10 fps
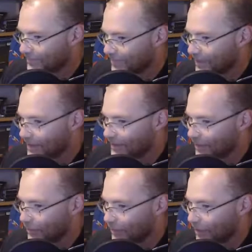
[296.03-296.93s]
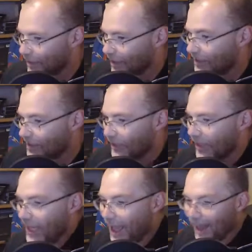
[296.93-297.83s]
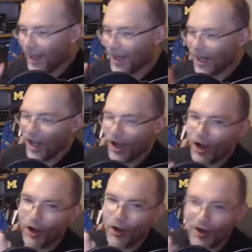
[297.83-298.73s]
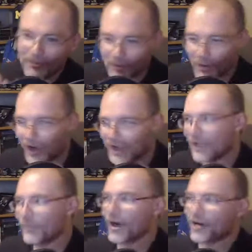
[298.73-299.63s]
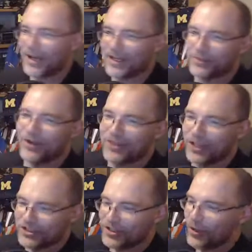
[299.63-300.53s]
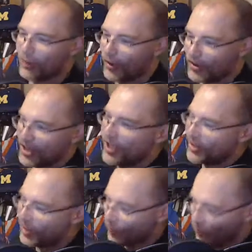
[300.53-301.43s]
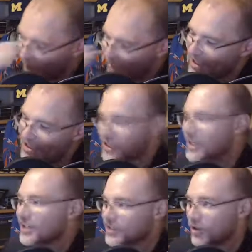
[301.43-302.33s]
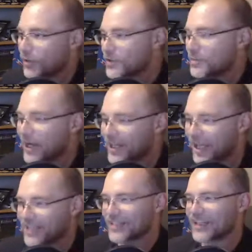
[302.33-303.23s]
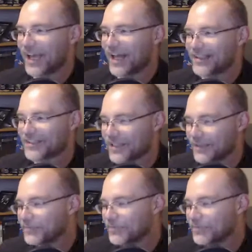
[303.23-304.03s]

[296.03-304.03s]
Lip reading: Indeed, we will. And until then, hello, everyone. everyone, and welcome back to All Things Star Wars, the greatest Star Wars podcast in the galaxy.